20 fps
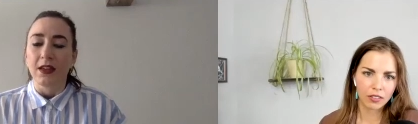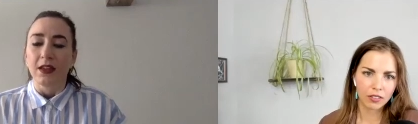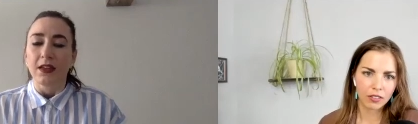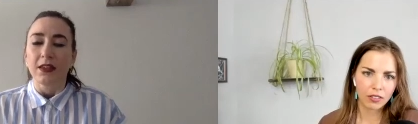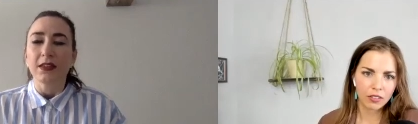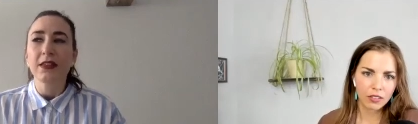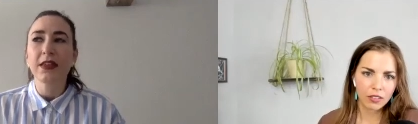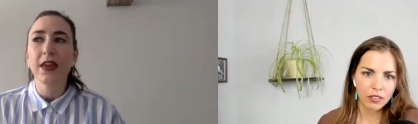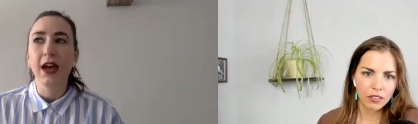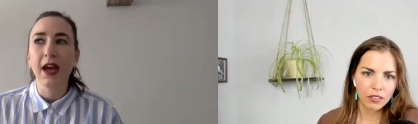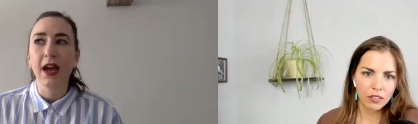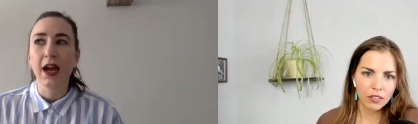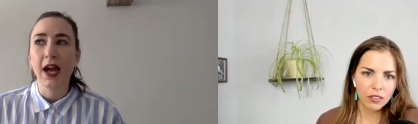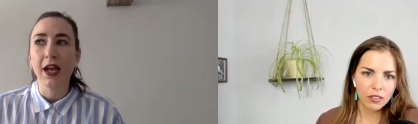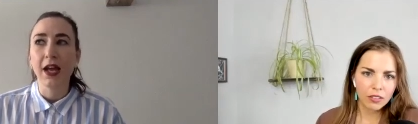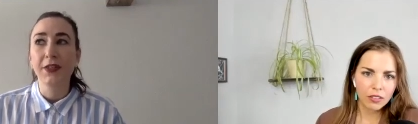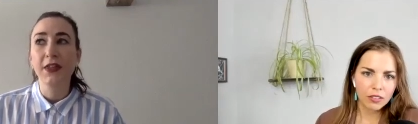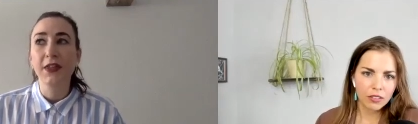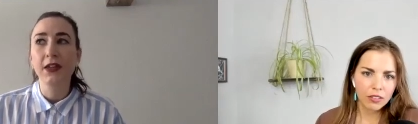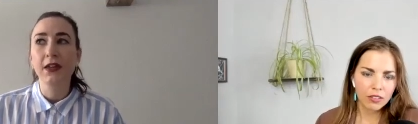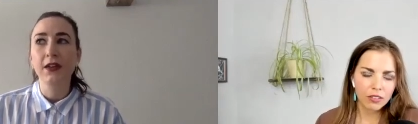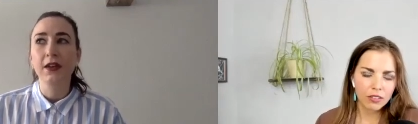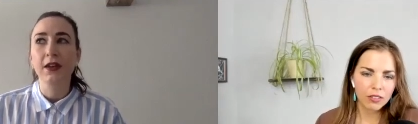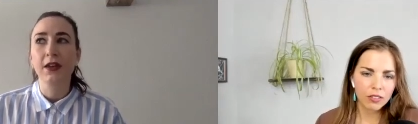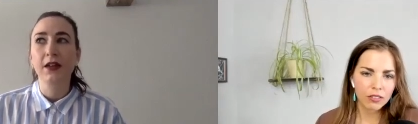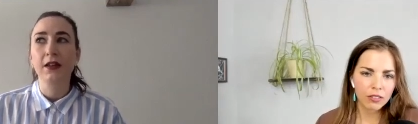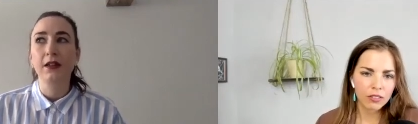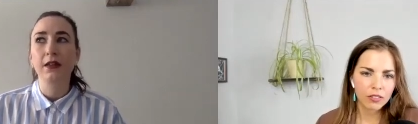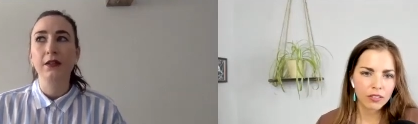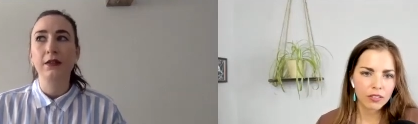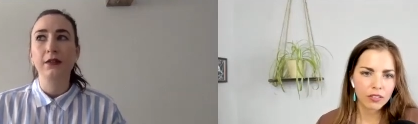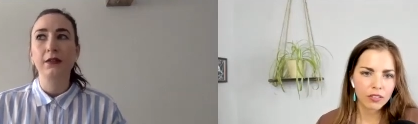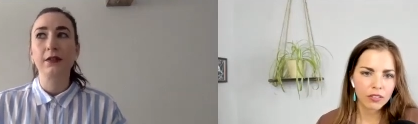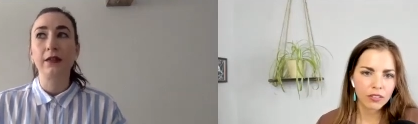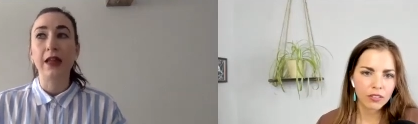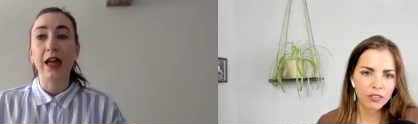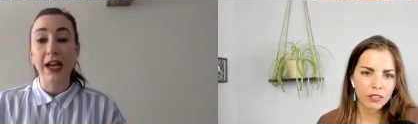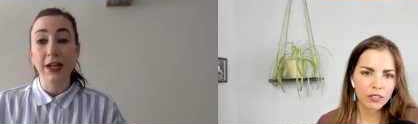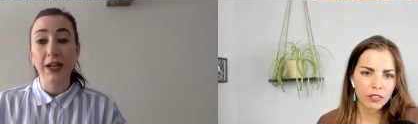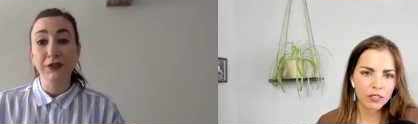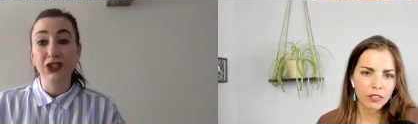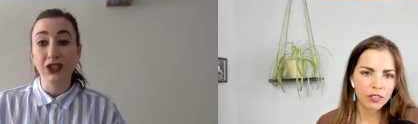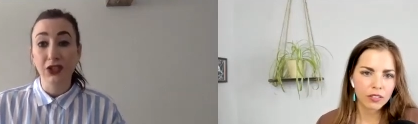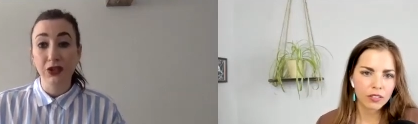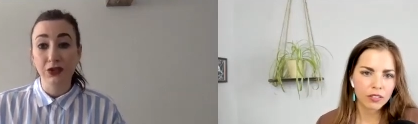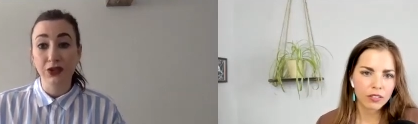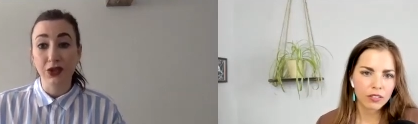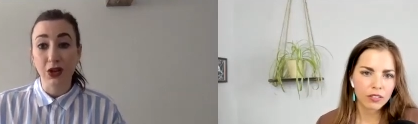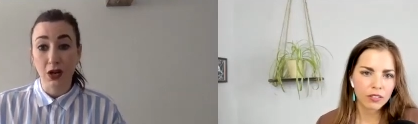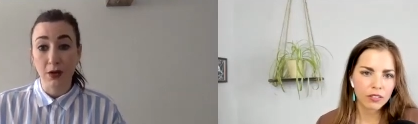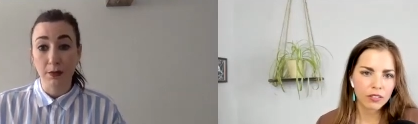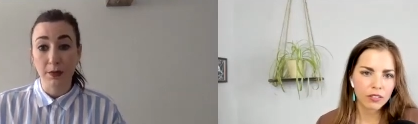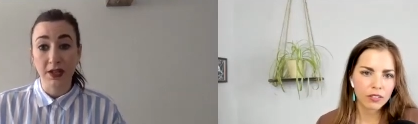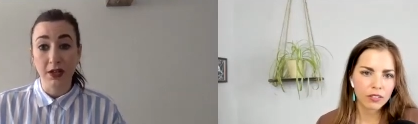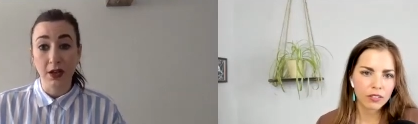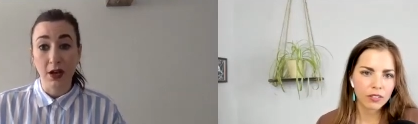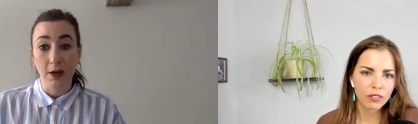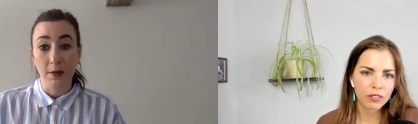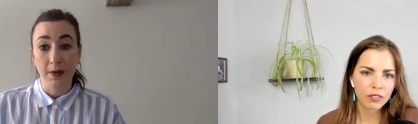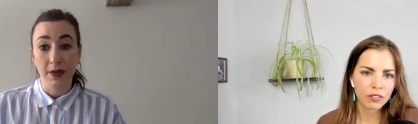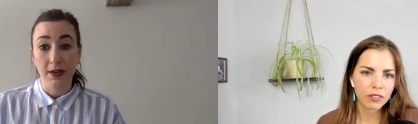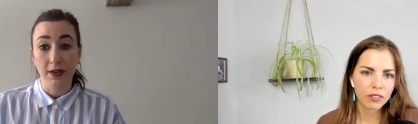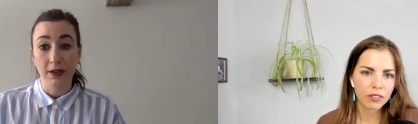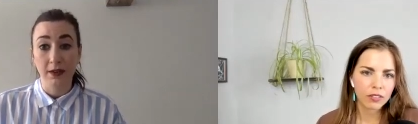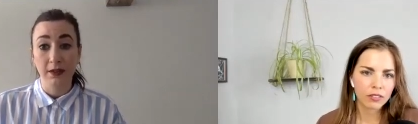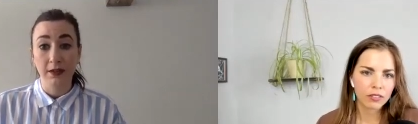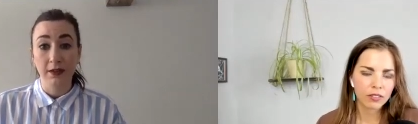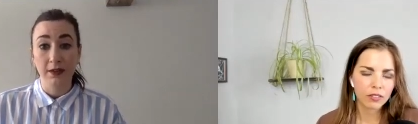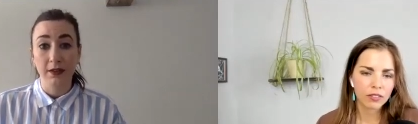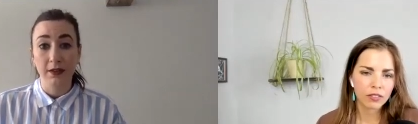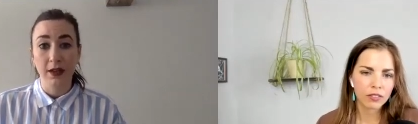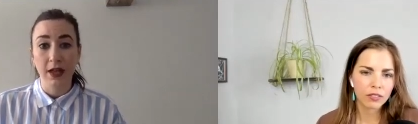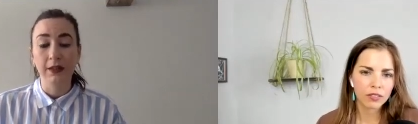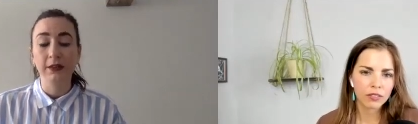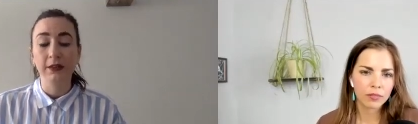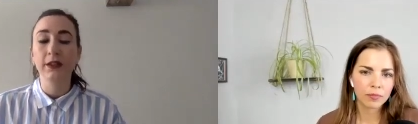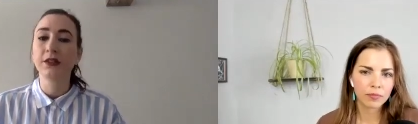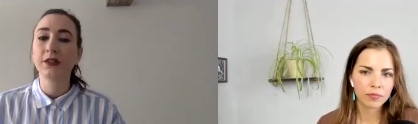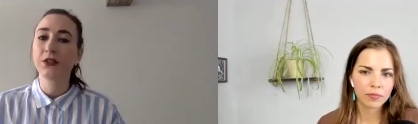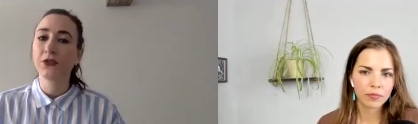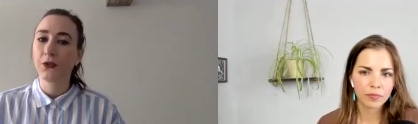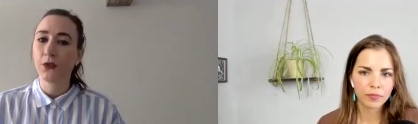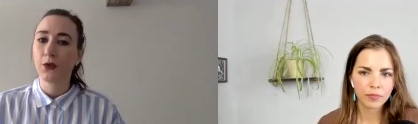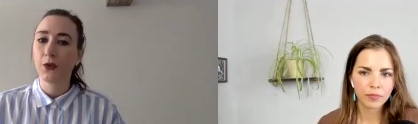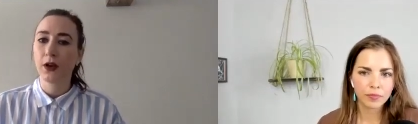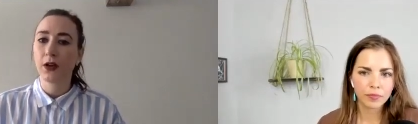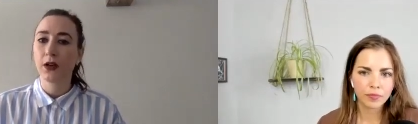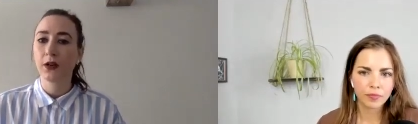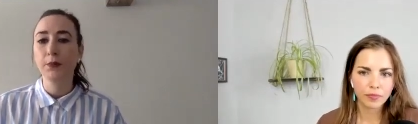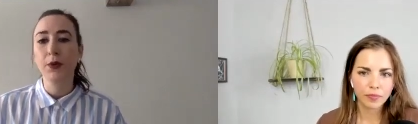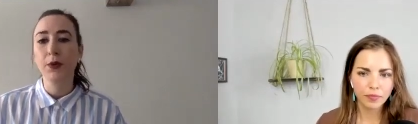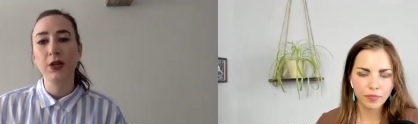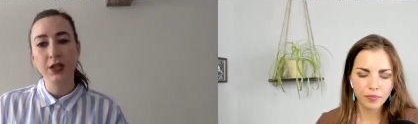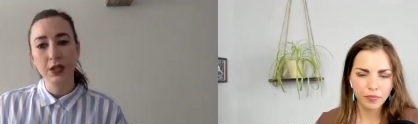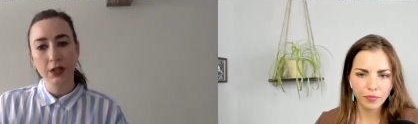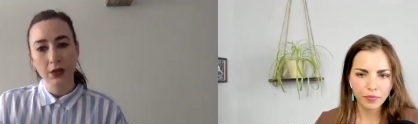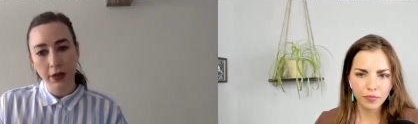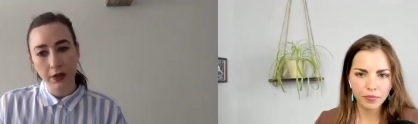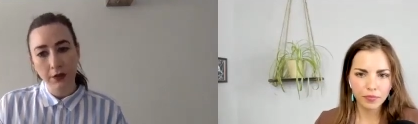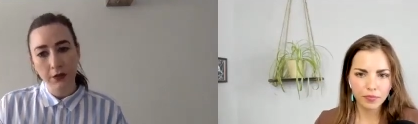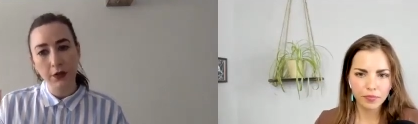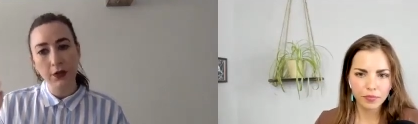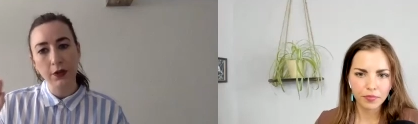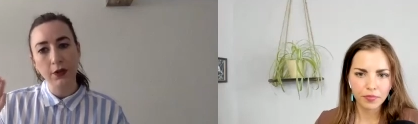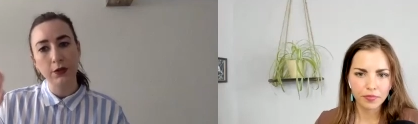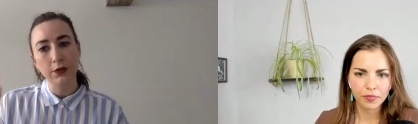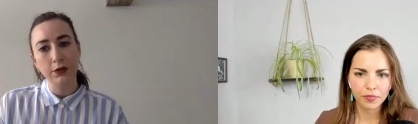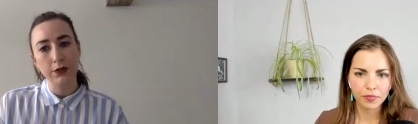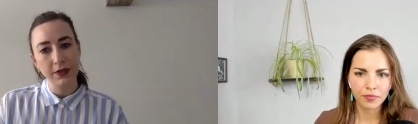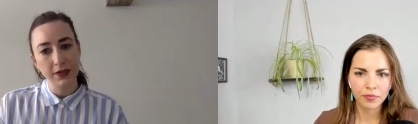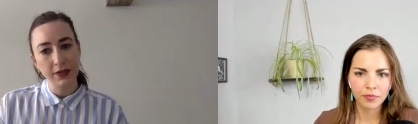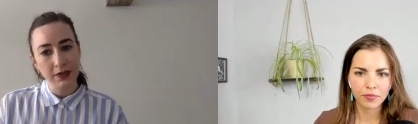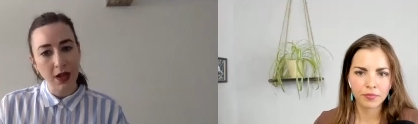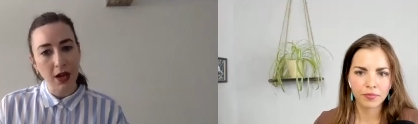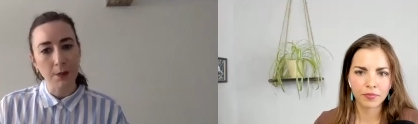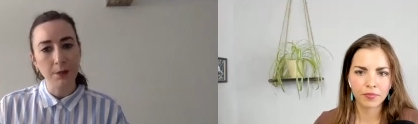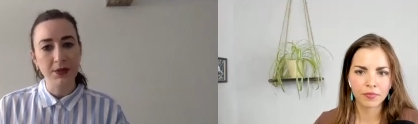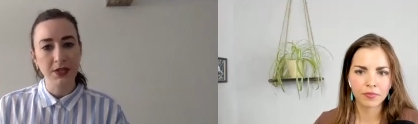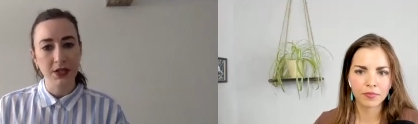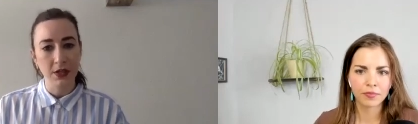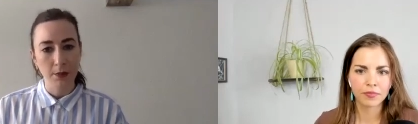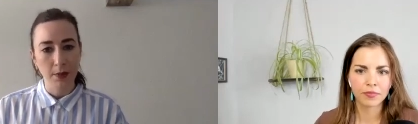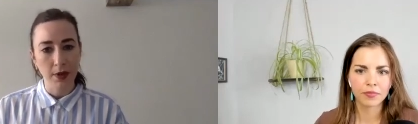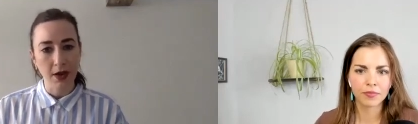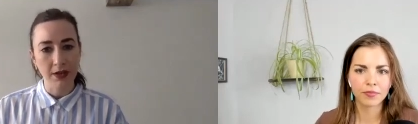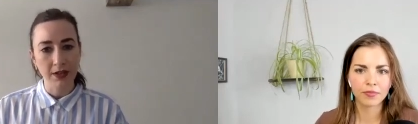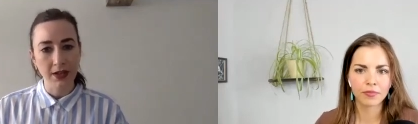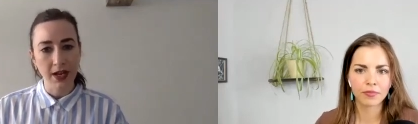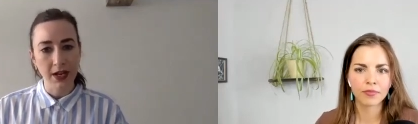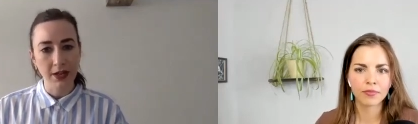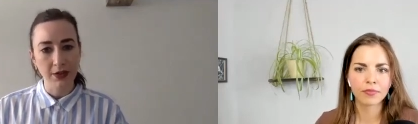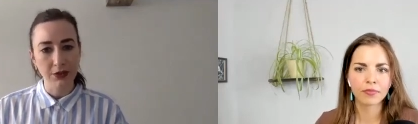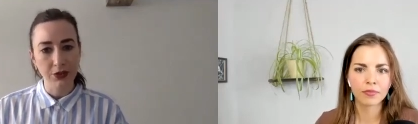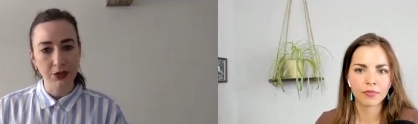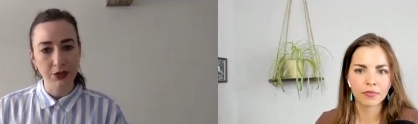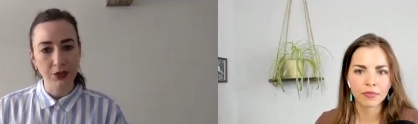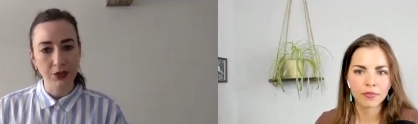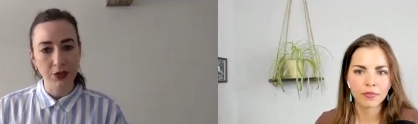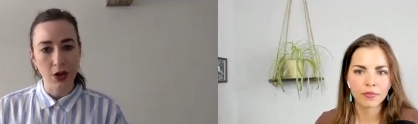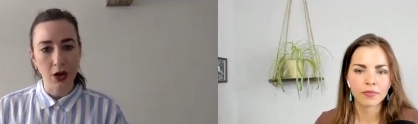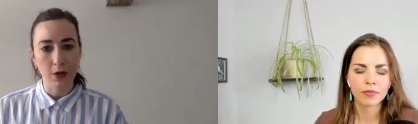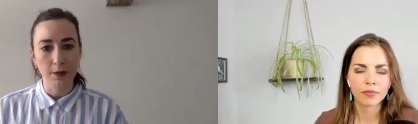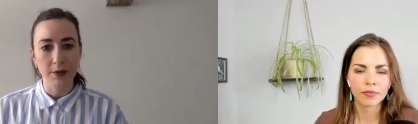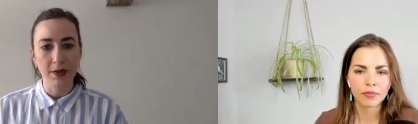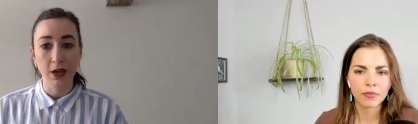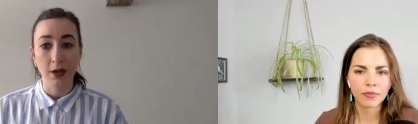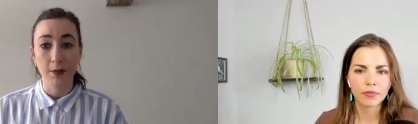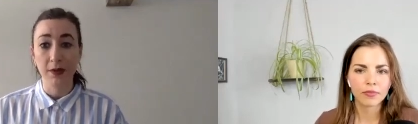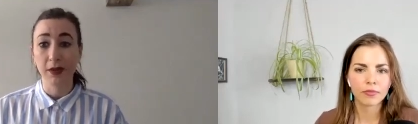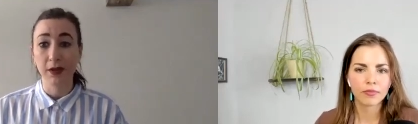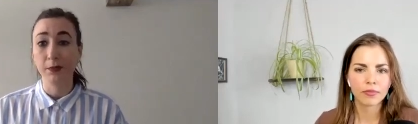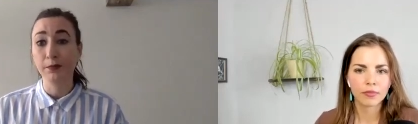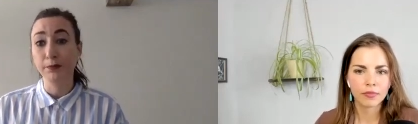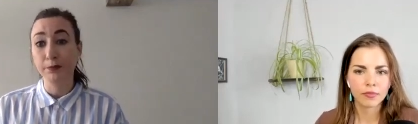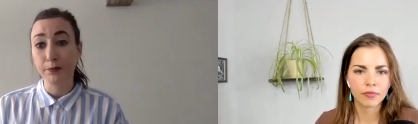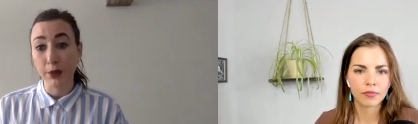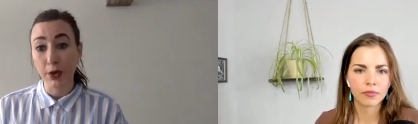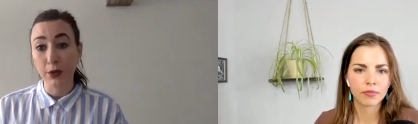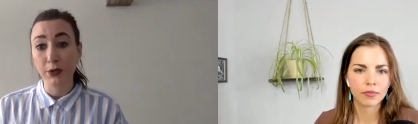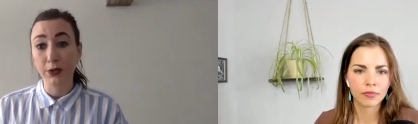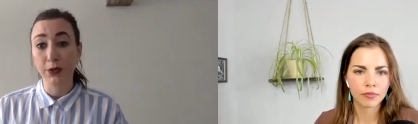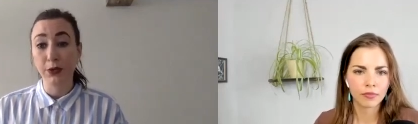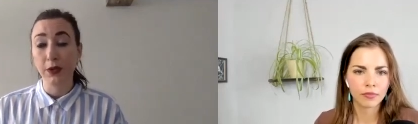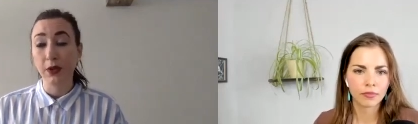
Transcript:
Speaker 1: Yeah, I think live shows are becoming, at least particularly for those top tier podcasters, are becoming both